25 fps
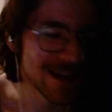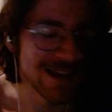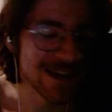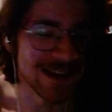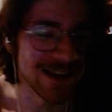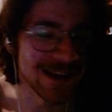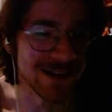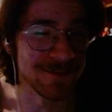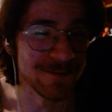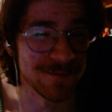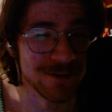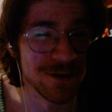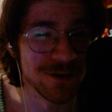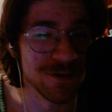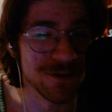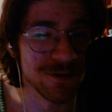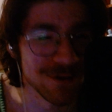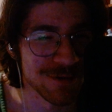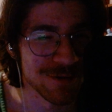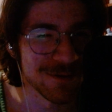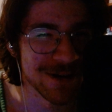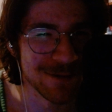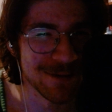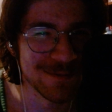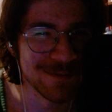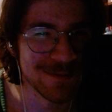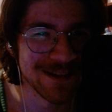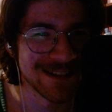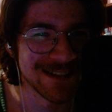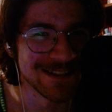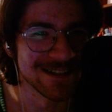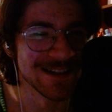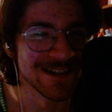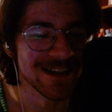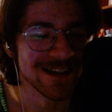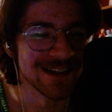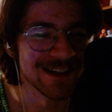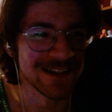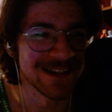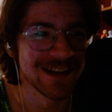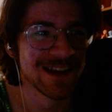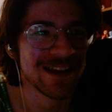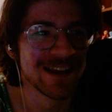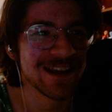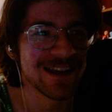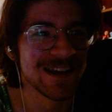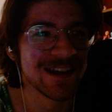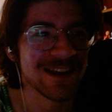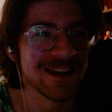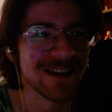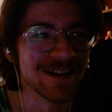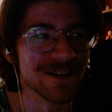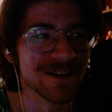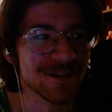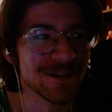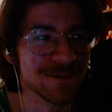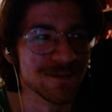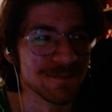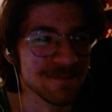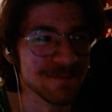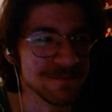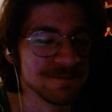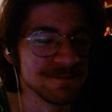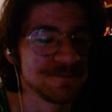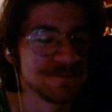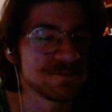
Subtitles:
And if you don't know what I'm hinting at, the